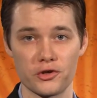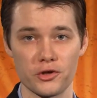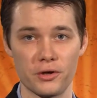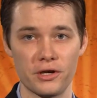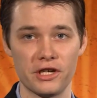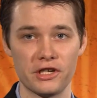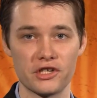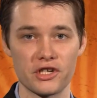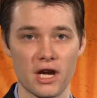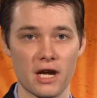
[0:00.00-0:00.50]

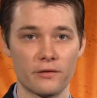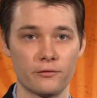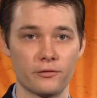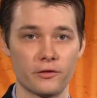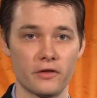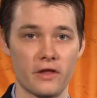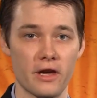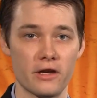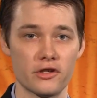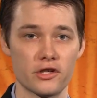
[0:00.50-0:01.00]
joining John
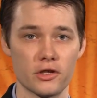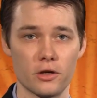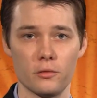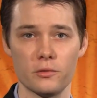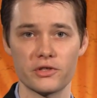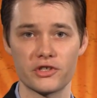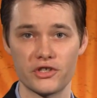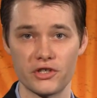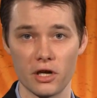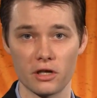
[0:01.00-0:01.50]
for that show
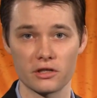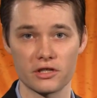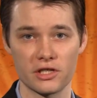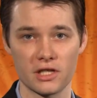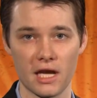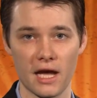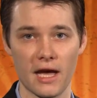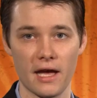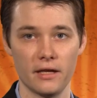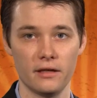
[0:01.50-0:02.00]
is Doug
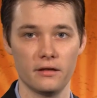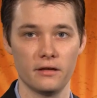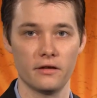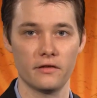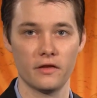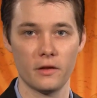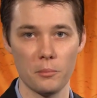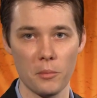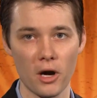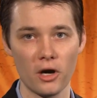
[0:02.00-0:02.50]
Scott,
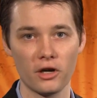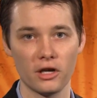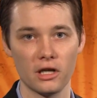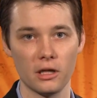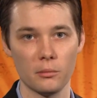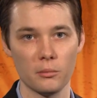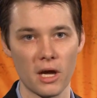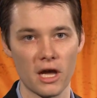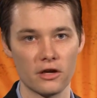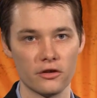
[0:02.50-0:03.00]
the
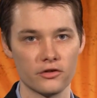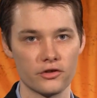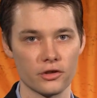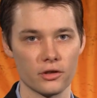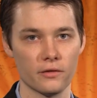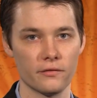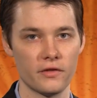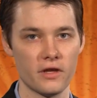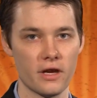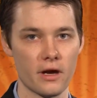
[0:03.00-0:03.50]
marketing
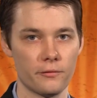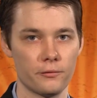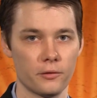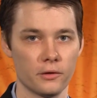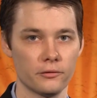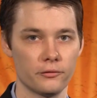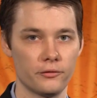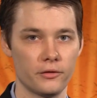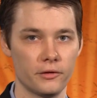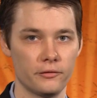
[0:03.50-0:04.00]
manager of the
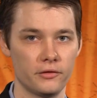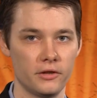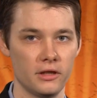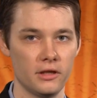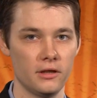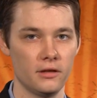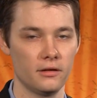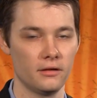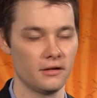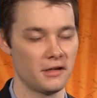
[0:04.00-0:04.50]

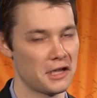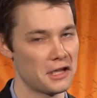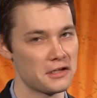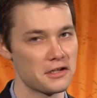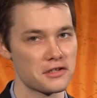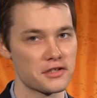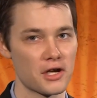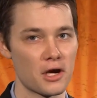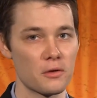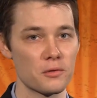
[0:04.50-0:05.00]
F-150. And
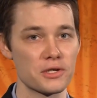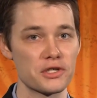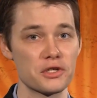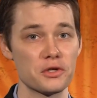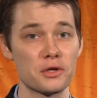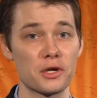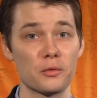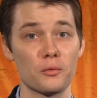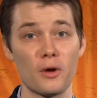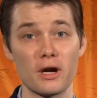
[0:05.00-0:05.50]
as always,
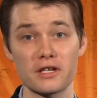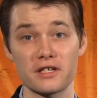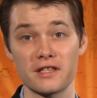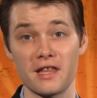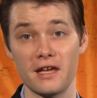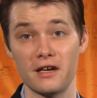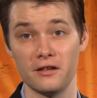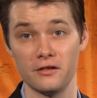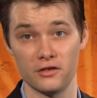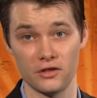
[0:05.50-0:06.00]
you can watch
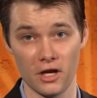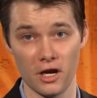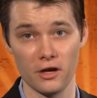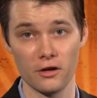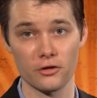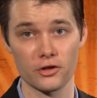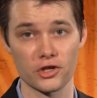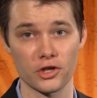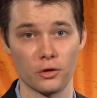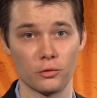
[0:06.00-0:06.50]
that
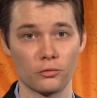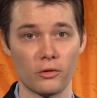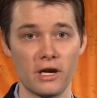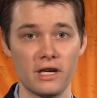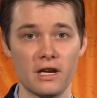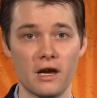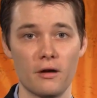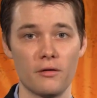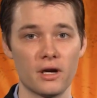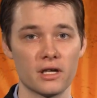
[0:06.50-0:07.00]
entire show
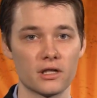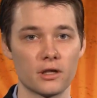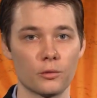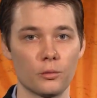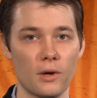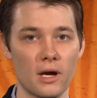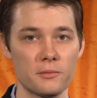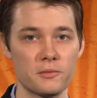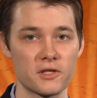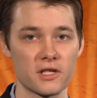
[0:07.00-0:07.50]
right now on our
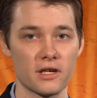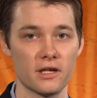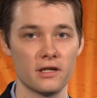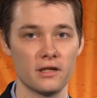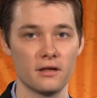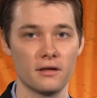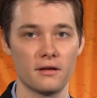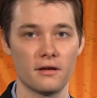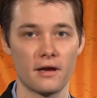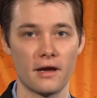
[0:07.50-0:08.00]
website,
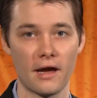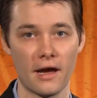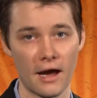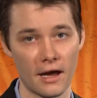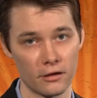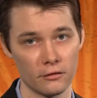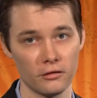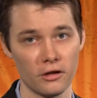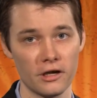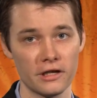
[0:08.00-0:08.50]

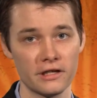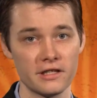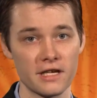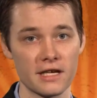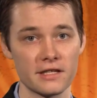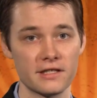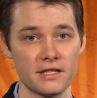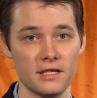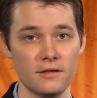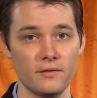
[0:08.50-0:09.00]

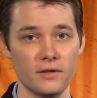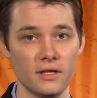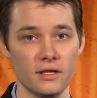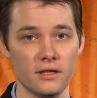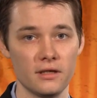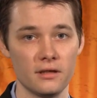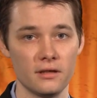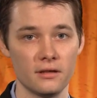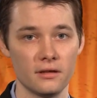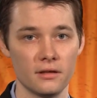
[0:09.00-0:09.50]

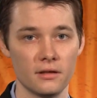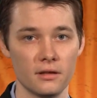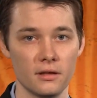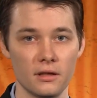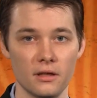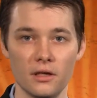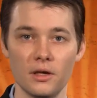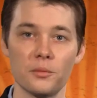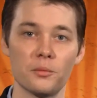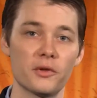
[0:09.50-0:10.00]
autoline.tv.
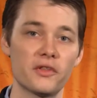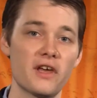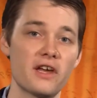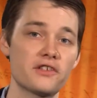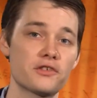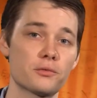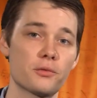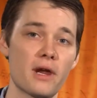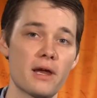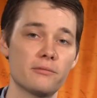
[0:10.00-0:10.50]
But
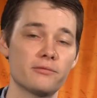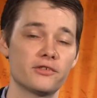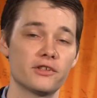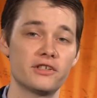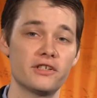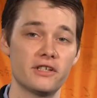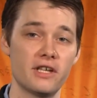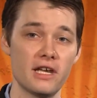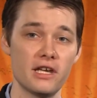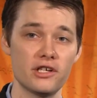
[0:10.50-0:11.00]
that's a wrap for
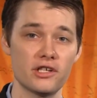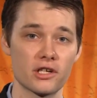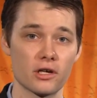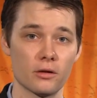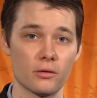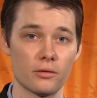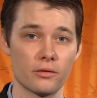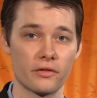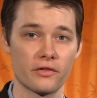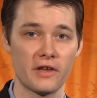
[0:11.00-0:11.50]
today's
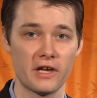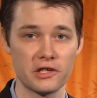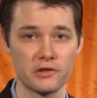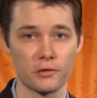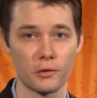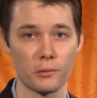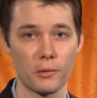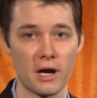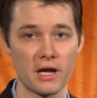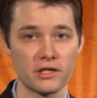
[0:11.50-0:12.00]
show. Thanks
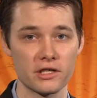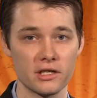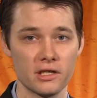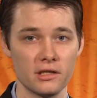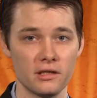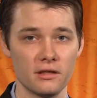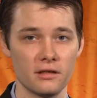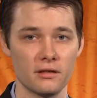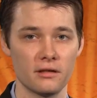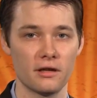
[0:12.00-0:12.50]
for
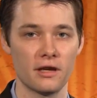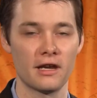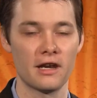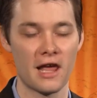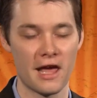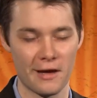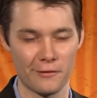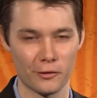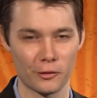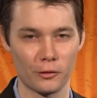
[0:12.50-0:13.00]
watching, and
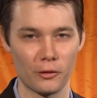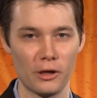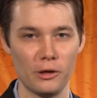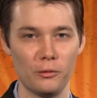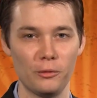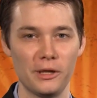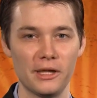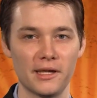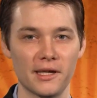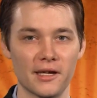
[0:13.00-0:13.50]
have a great
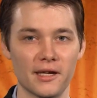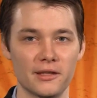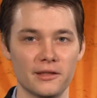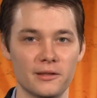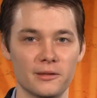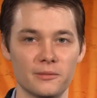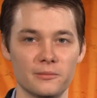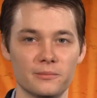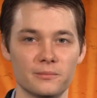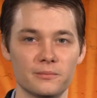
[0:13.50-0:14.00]

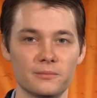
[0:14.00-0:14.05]
weekend.